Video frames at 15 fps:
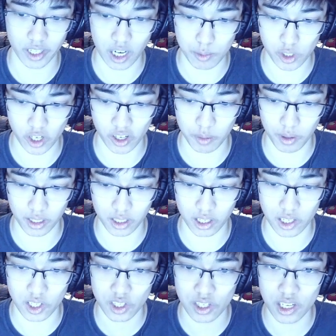Kabuterimon
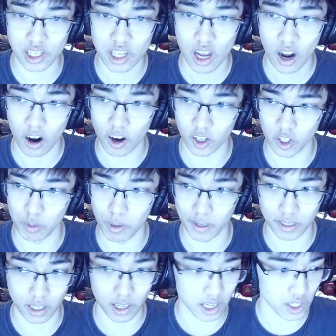costs 6,
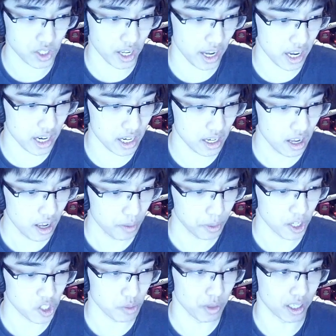Argomon costs 8,
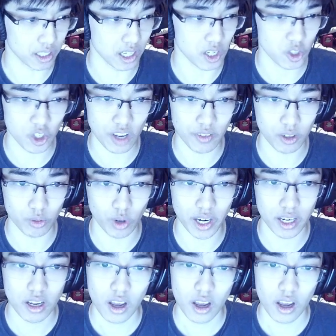Blossomon costs 7, right?